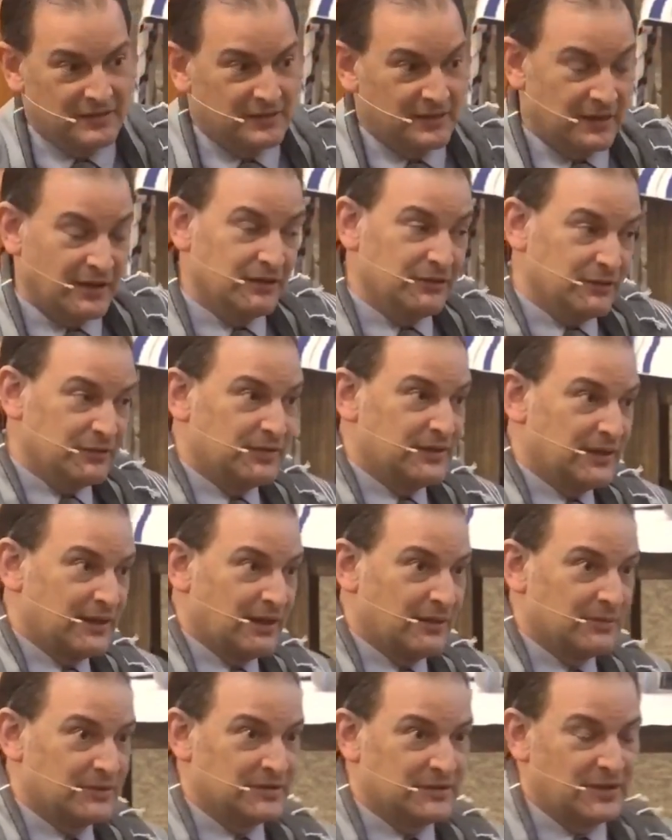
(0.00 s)
The other
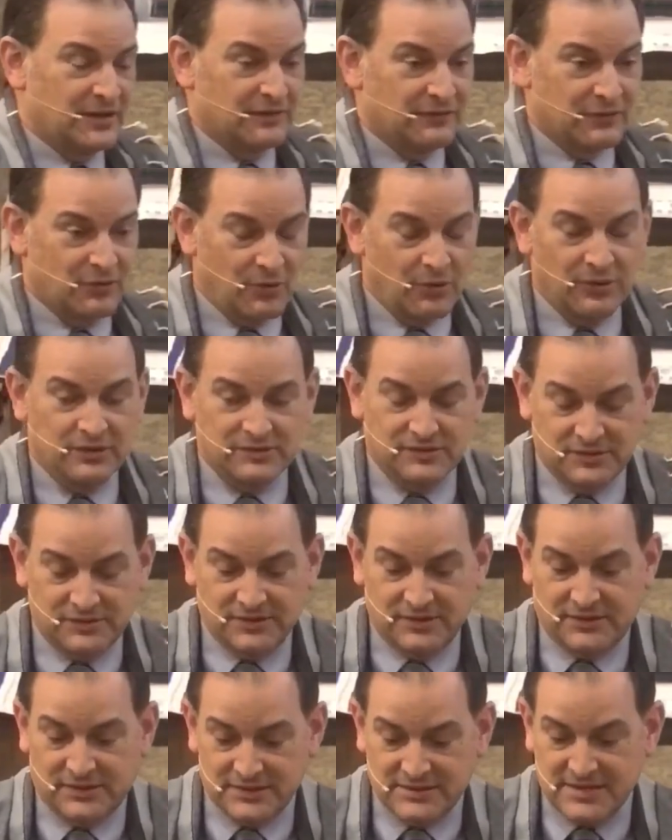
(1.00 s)
thing I would say, of course,
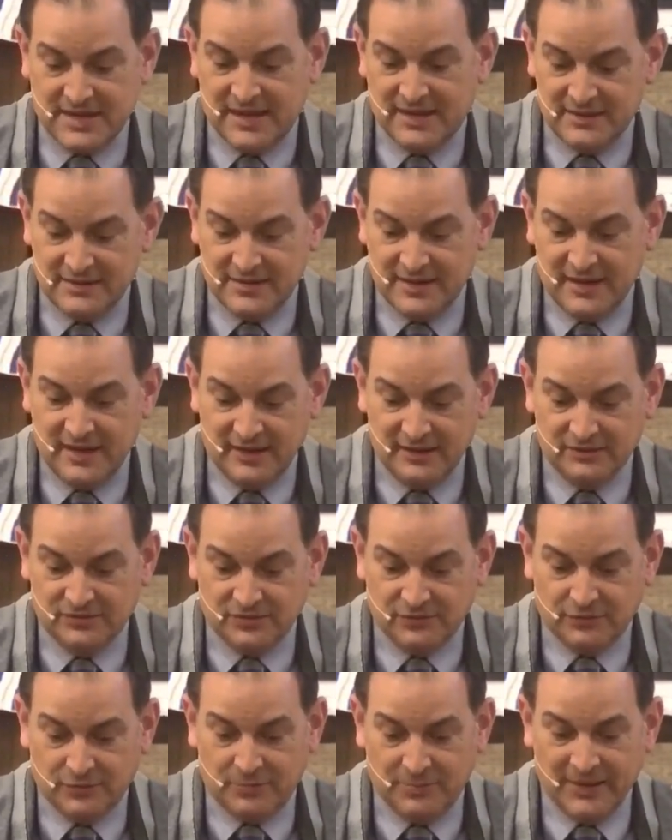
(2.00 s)
is that the 10
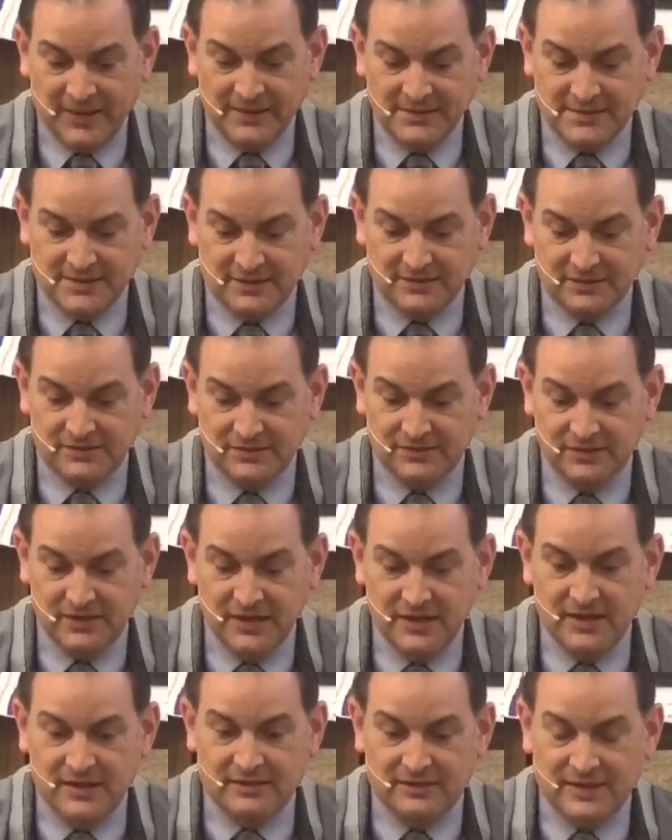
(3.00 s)
days of repentance,
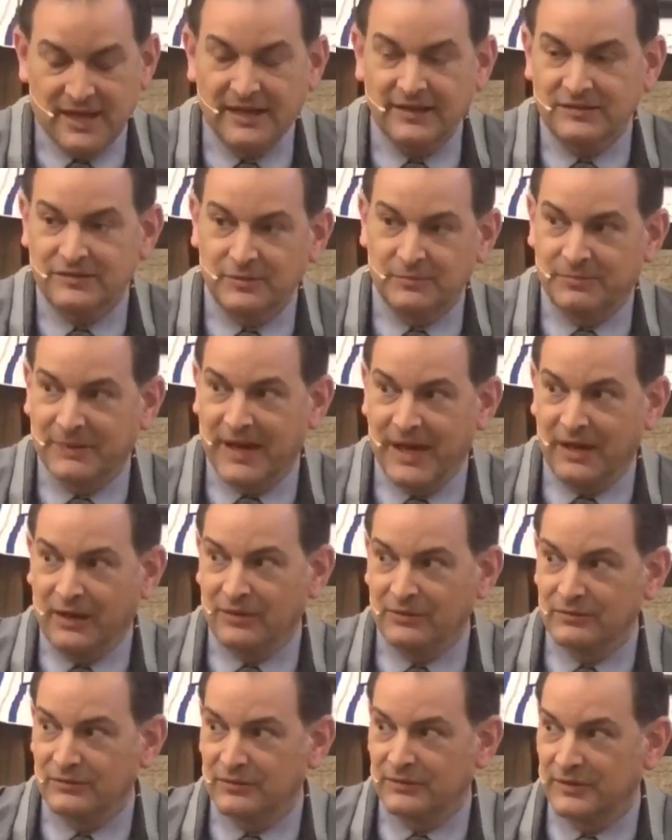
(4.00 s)
that's
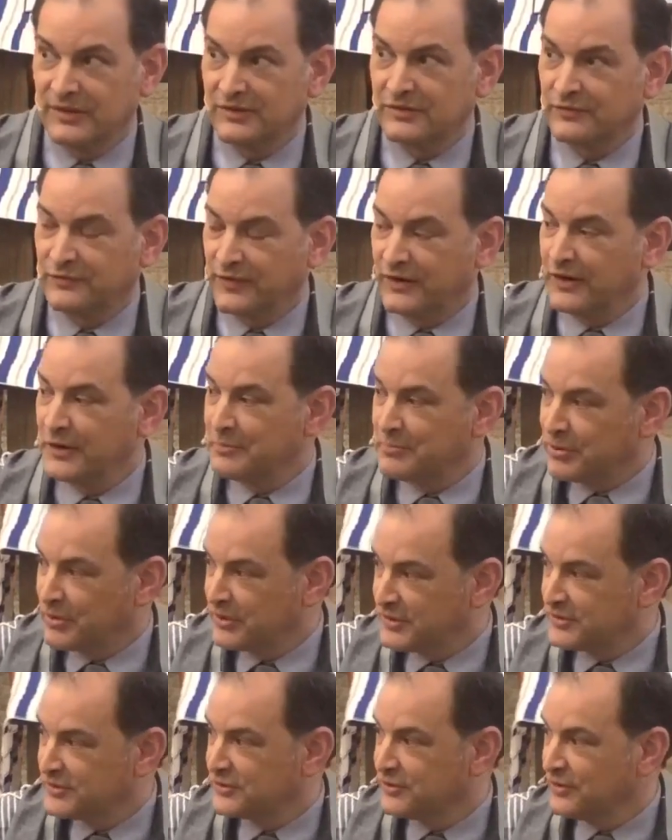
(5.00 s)
about this very
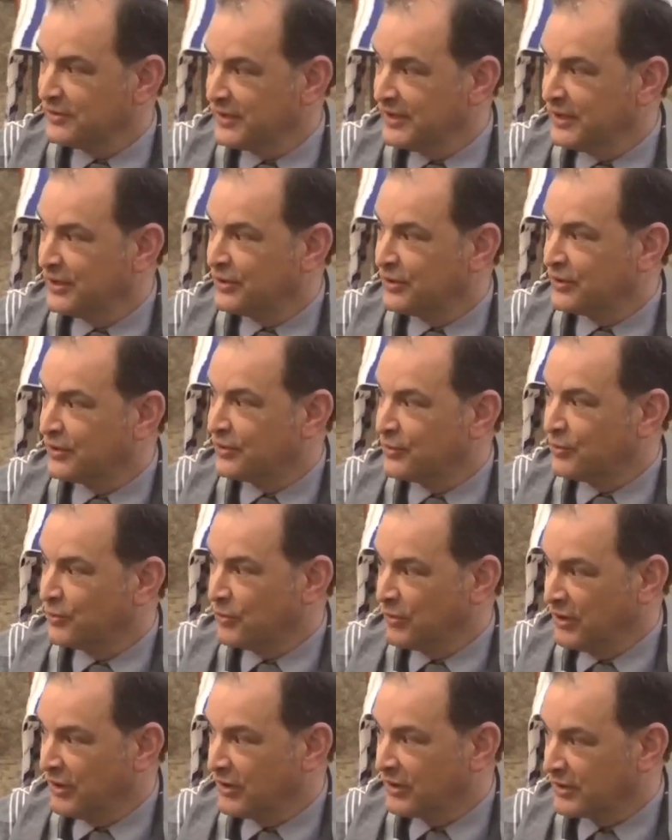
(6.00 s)
personal inner
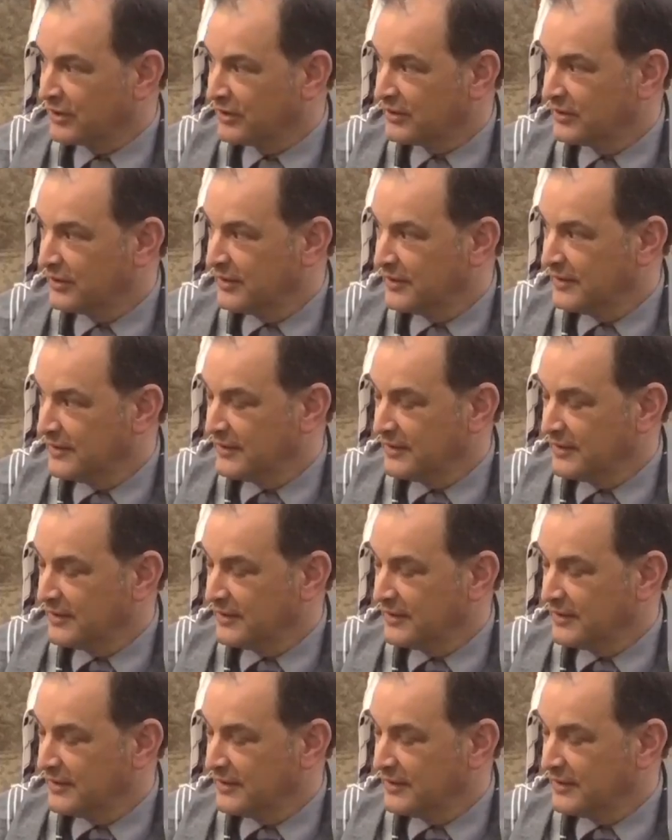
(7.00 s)
work